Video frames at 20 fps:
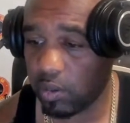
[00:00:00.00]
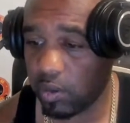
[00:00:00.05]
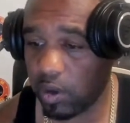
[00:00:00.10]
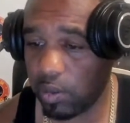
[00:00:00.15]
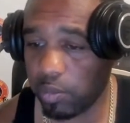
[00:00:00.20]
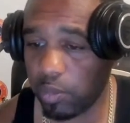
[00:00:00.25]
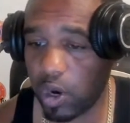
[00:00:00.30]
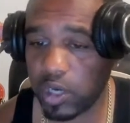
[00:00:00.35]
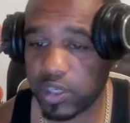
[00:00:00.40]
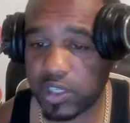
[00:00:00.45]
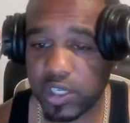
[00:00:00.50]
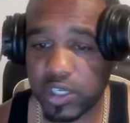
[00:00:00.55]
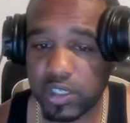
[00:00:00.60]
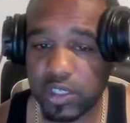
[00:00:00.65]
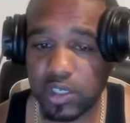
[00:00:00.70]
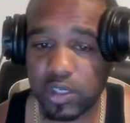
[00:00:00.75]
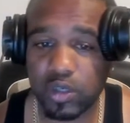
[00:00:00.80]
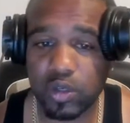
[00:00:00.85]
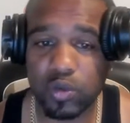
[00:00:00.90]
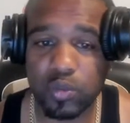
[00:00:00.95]
marching
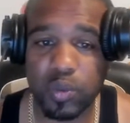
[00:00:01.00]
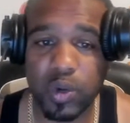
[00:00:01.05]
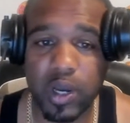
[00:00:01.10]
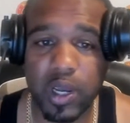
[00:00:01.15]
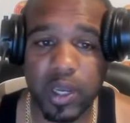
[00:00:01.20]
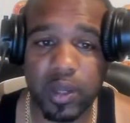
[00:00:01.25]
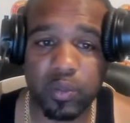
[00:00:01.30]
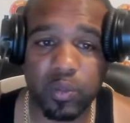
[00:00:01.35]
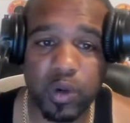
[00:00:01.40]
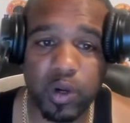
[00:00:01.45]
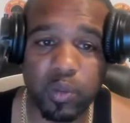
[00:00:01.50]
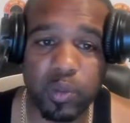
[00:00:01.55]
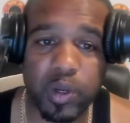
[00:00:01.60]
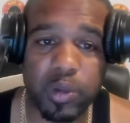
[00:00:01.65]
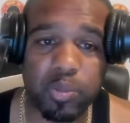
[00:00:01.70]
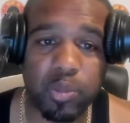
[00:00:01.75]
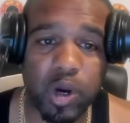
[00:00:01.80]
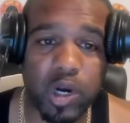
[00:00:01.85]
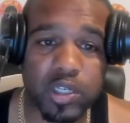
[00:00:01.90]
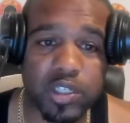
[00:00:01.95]
to do what? What are
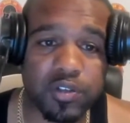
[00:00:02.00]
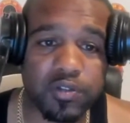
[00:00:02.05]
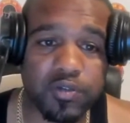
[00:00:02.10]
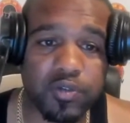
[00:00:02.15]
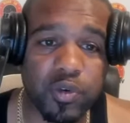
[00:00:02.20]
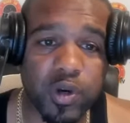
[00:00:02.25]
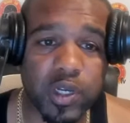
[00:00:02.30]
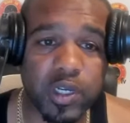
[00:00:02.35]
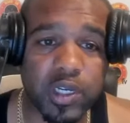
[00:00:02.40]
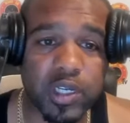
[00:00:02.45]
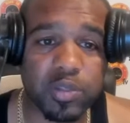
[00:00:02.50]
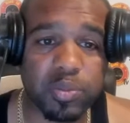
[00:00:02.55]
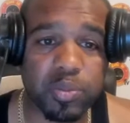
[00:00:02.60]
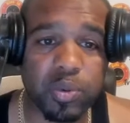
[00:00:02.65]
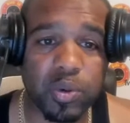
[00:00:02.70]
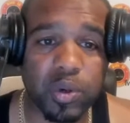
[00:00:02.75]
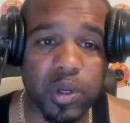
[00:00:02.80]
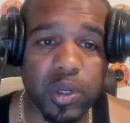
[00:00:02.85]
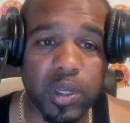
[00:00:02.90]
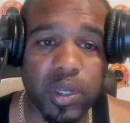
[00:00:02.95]
we marching for at this
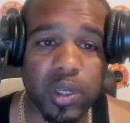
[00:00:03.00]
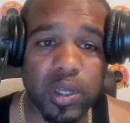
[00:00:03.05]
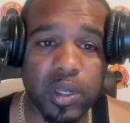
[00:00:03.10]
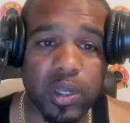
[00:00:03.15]
point?